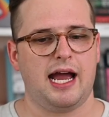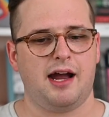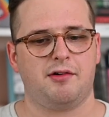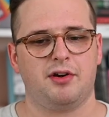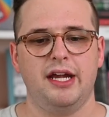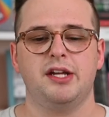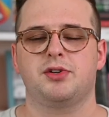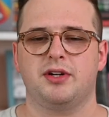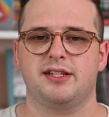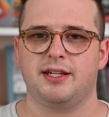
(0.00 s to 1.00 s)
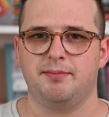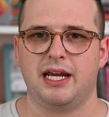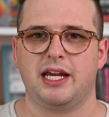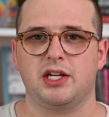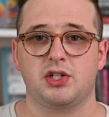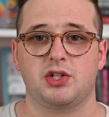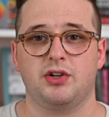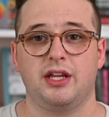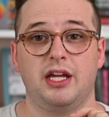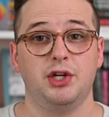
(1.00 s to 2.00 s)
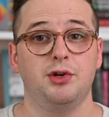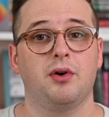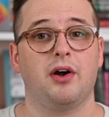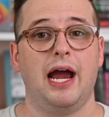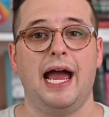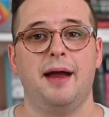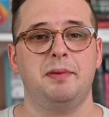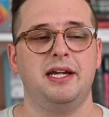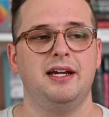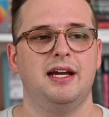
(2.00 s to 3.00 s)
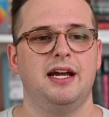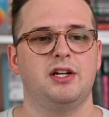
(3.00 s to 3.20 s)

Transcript: our interest in making sure that you are happy